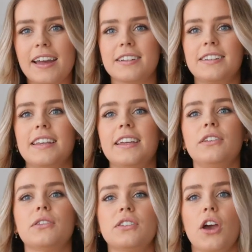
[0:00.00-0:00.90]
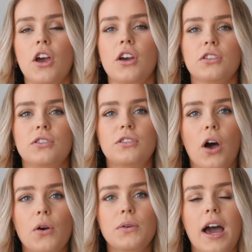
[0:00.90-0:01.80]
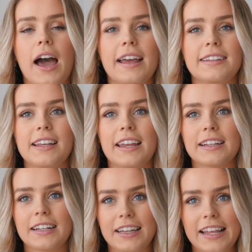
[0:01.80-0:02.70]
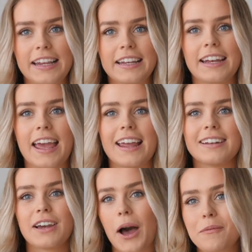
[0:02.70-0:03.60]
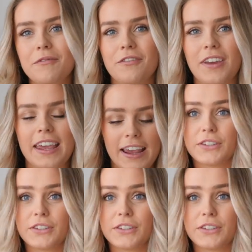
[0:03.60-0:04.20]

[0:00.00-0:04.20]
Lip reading: I just think it looks so nice and clean and comfy.